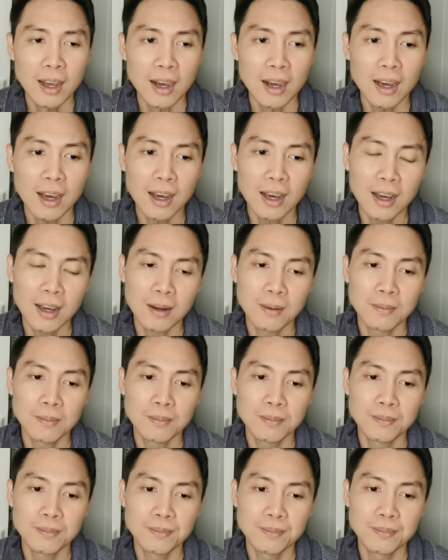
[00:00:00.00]

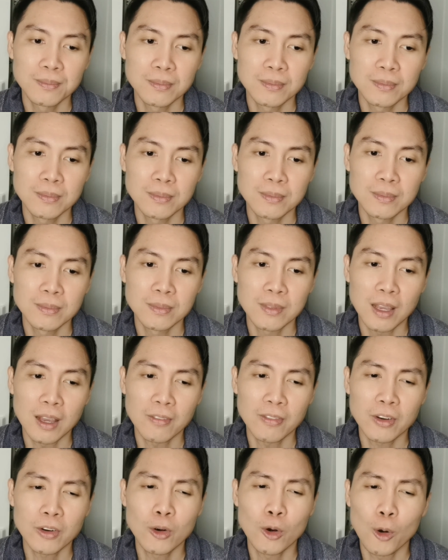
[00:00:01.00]

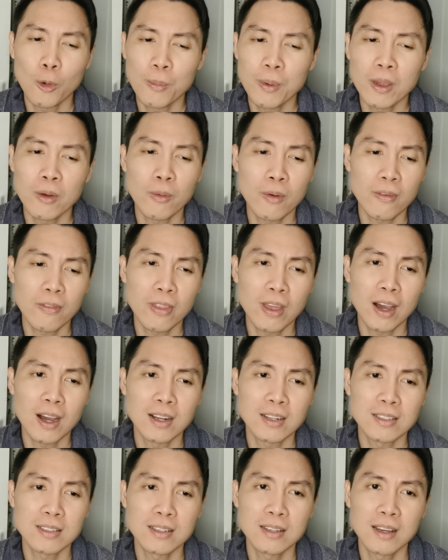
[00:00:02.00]
After coping with
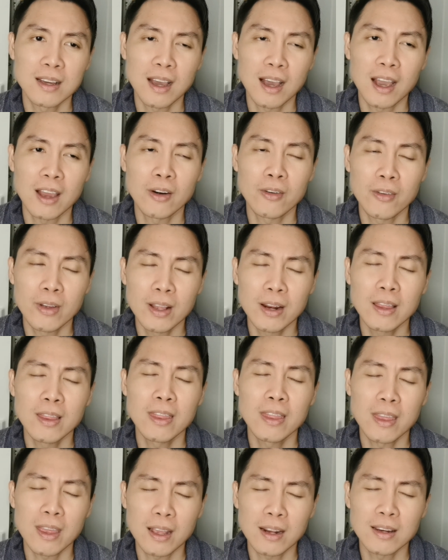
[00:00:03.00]
that, I really
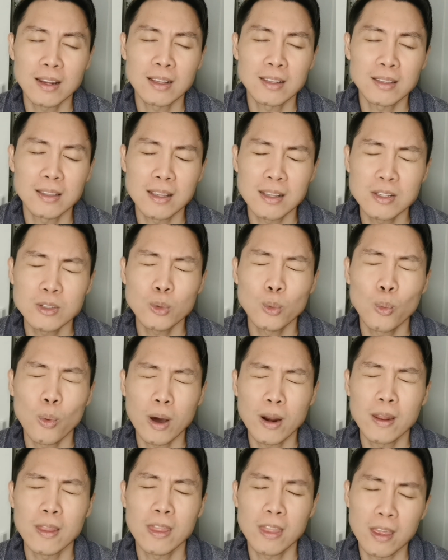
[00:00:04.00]
think that this
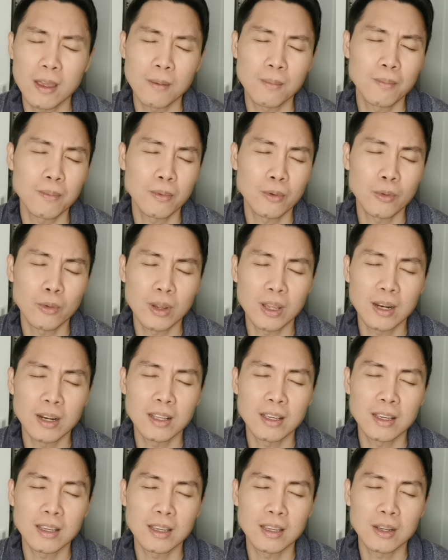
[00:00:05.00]
one tip
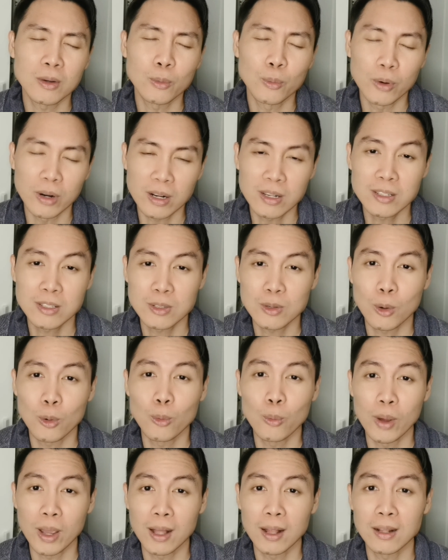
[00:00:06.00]
really works so
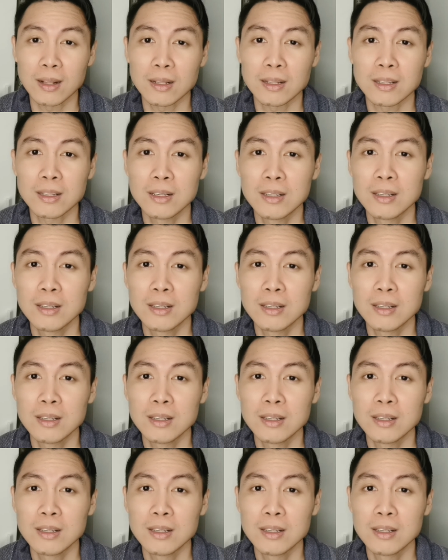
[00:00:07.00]
well.